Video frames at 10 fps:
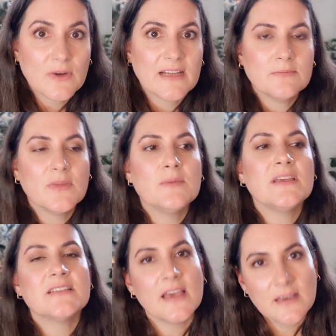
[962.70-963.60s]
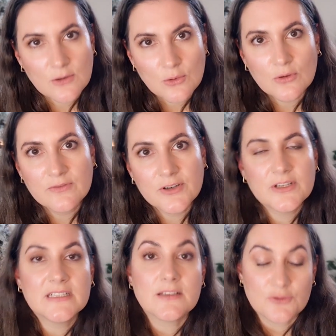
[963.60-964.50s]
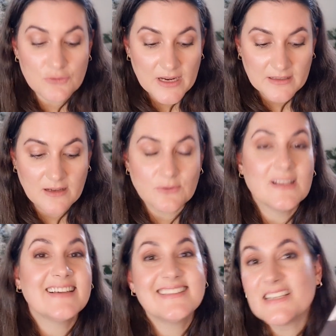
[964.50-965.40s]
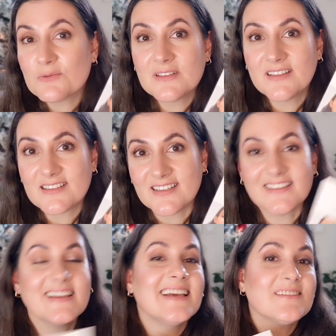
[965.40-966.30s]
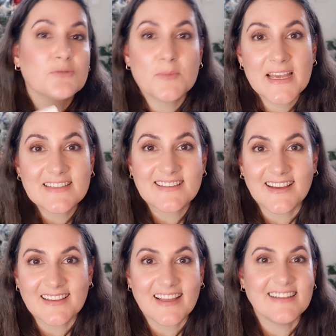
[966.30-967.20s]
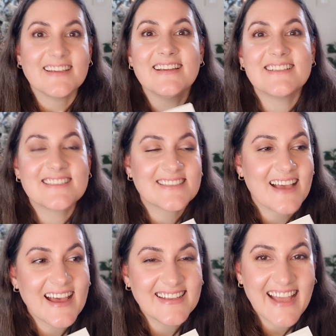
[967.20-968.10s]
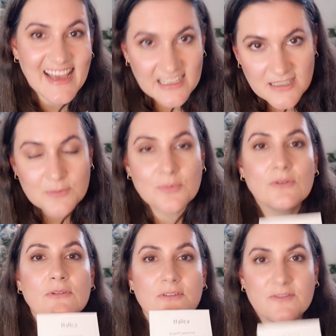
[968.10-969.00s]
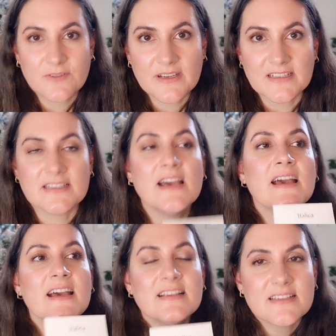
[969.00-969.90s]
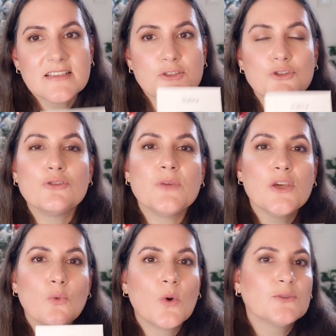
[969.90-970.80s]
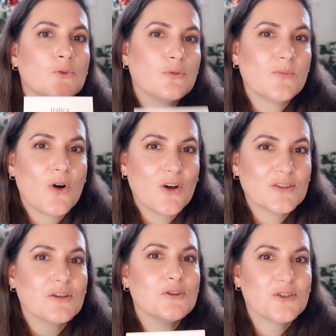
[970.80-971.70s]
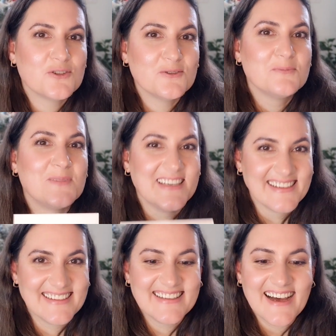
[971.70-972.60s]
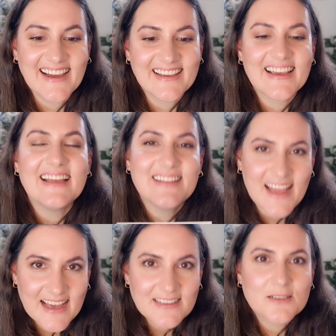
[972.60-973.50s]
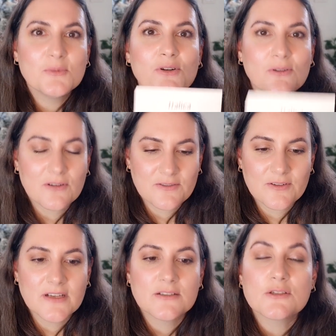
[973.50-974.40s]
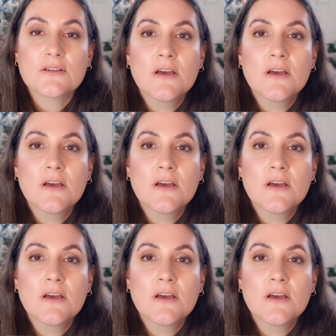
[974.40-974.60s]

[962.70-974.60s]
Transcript: and maybe take over in the dry down. This one doesn't. It remains like that. It's an edible fragrance. This is, to me, what gourmands should be like. An edible fragrance.